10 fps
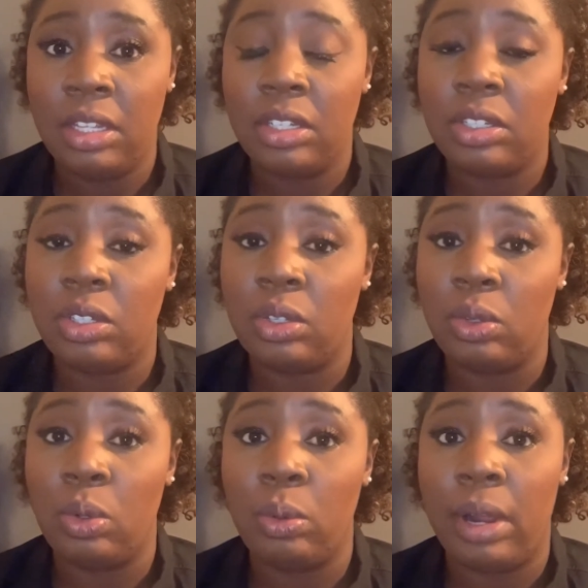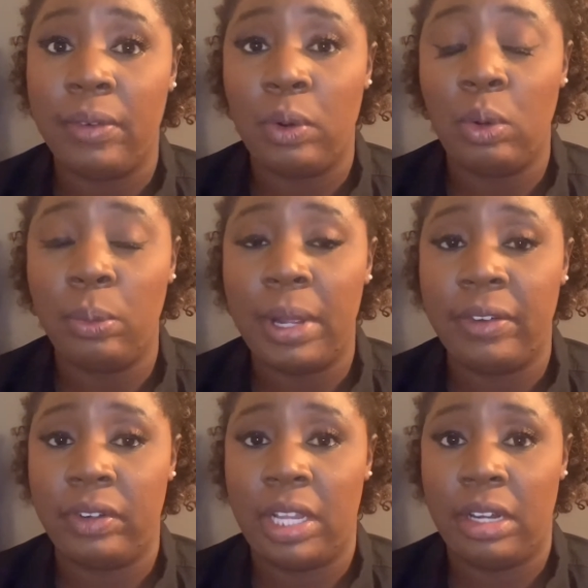to
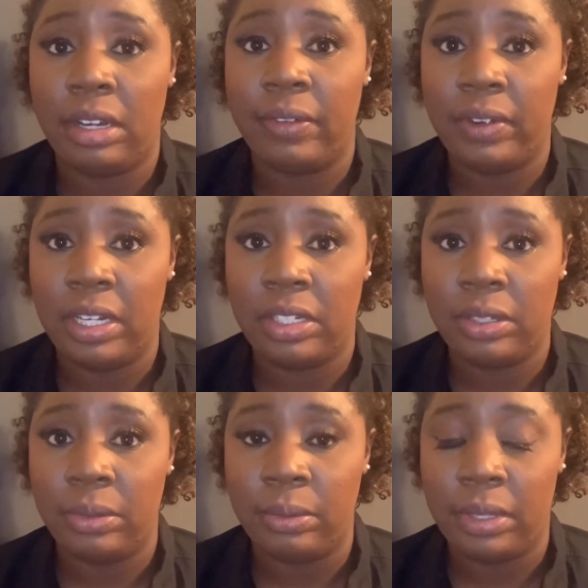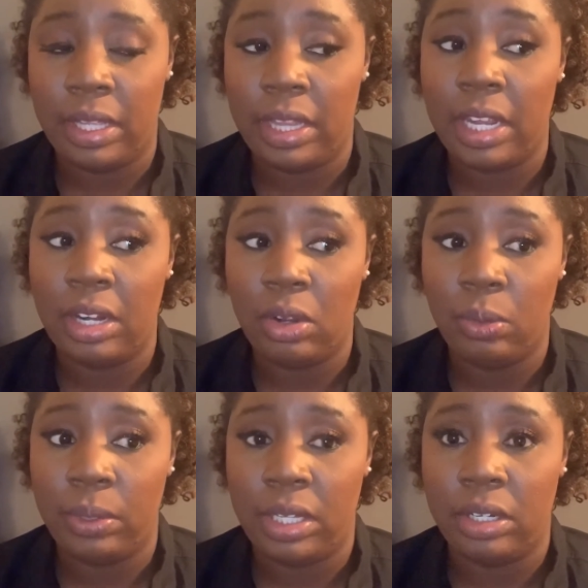whomever they're giving it to, that they know
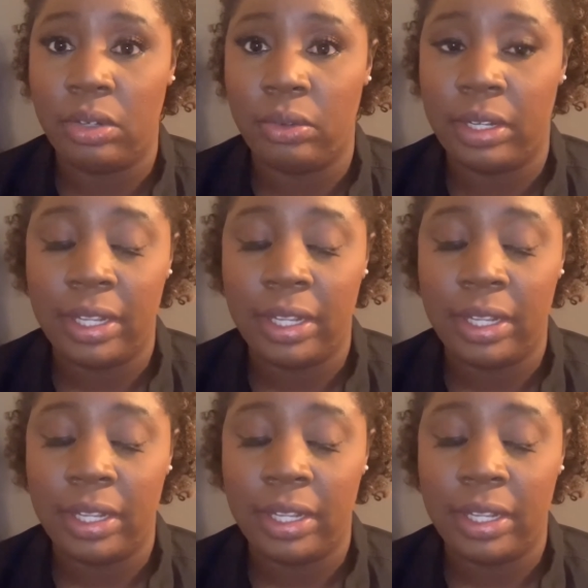what they're doing.